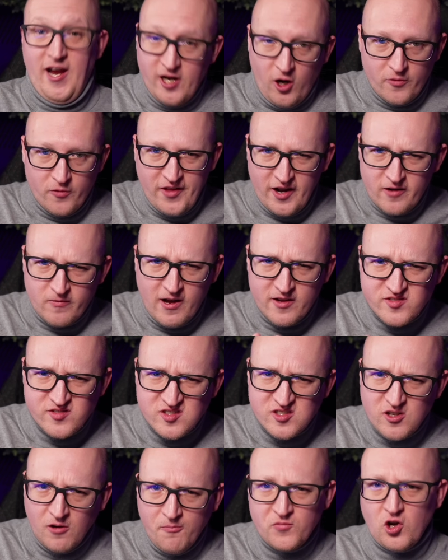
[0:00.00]
I know there are
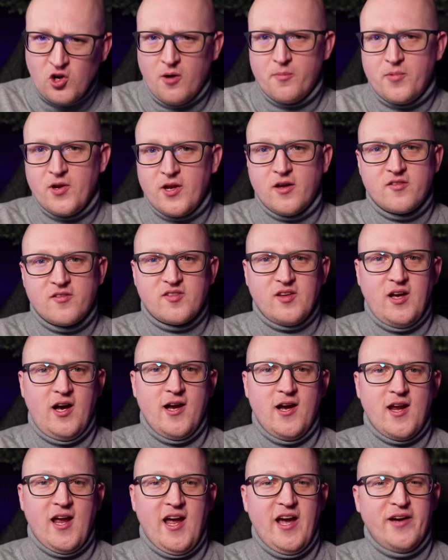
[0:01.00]
some topics
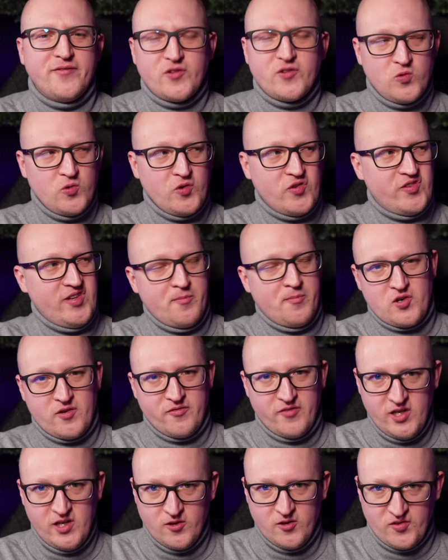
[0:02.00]
I have to do
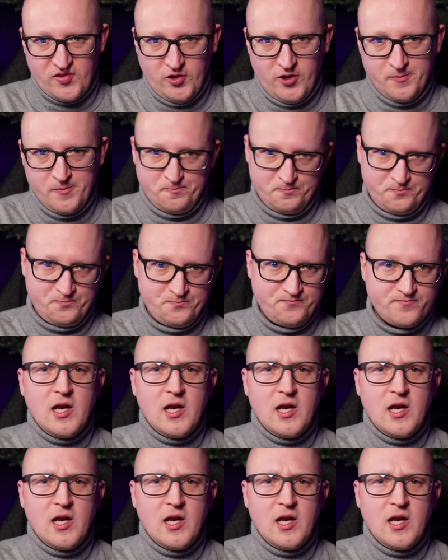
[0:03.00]
separate videos on,